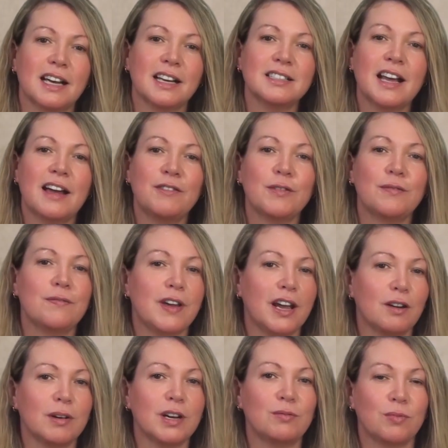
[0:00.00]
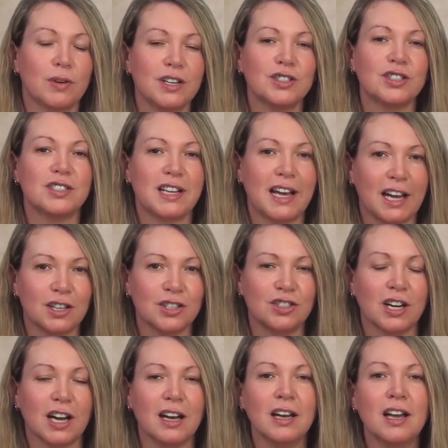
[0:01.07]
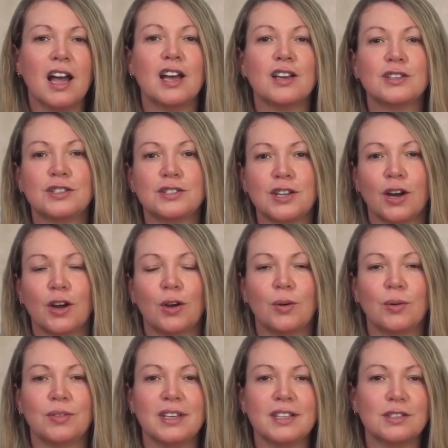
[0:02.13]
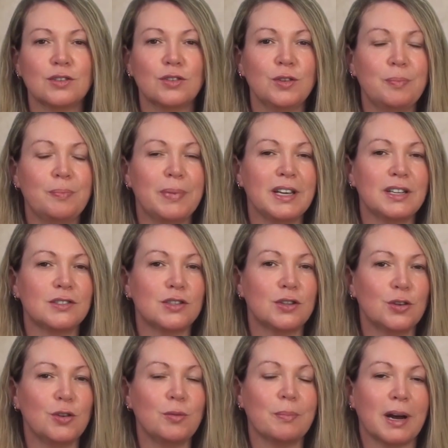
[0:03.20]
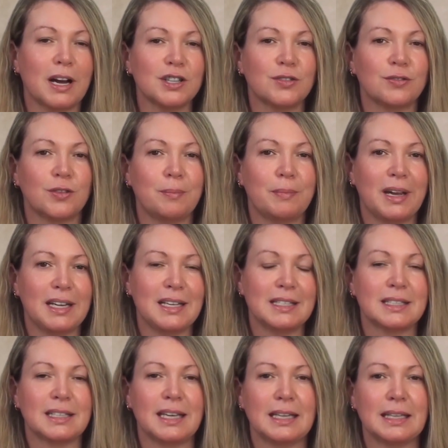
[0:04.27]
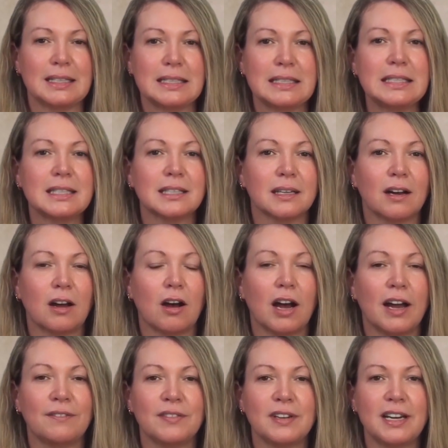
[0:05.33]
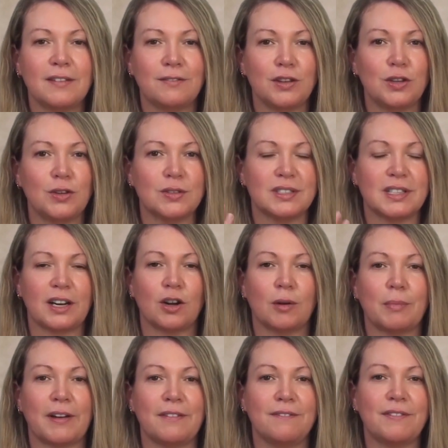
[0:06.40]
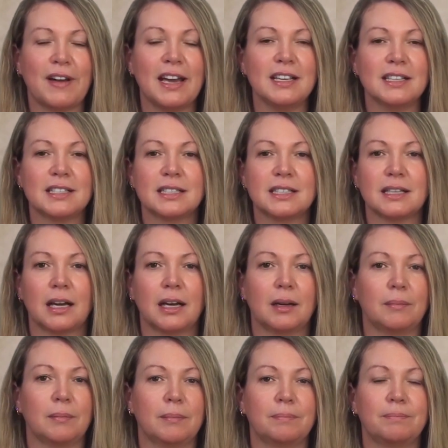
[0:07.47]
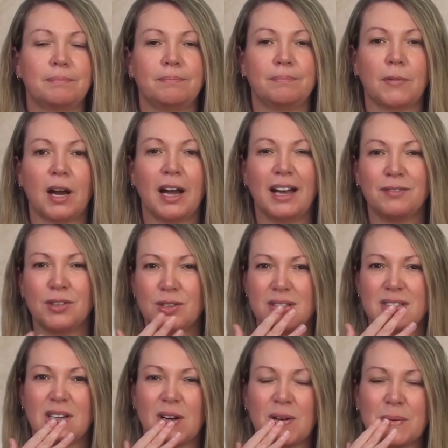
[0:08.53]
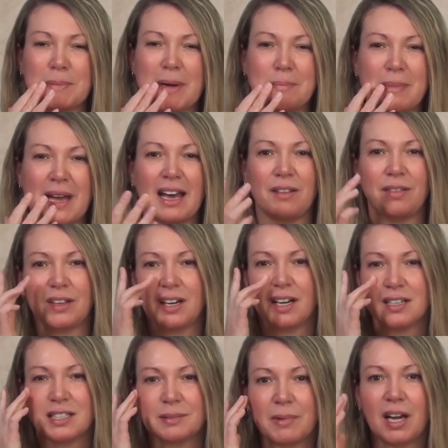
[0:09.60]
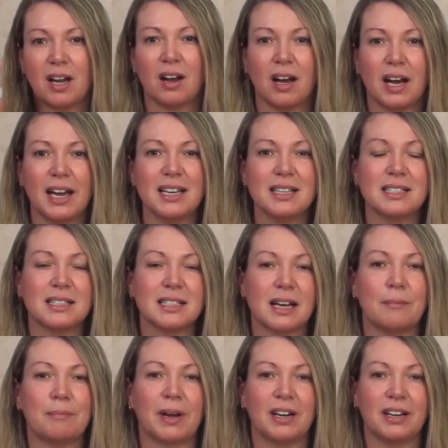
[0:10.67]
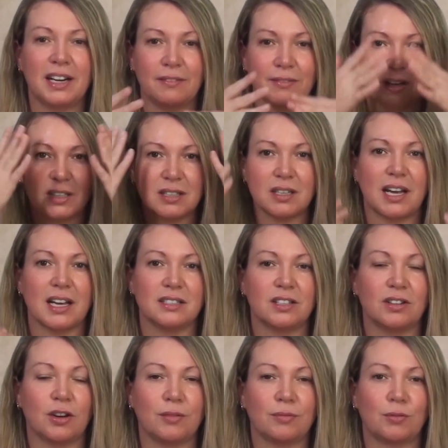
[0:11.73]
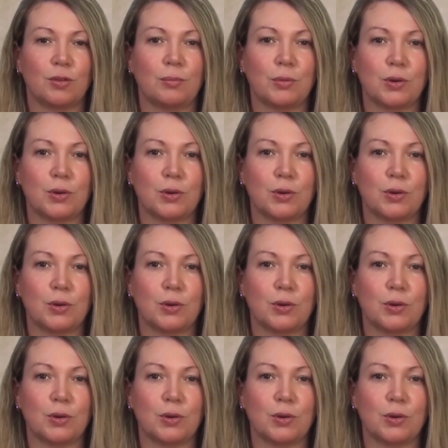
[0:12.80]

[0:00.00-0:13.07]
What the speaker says: does have a very rich texture, so this could be too much for many skins. I've never used that on my face. I have used it on my mouth and under my eyes, but never as an overall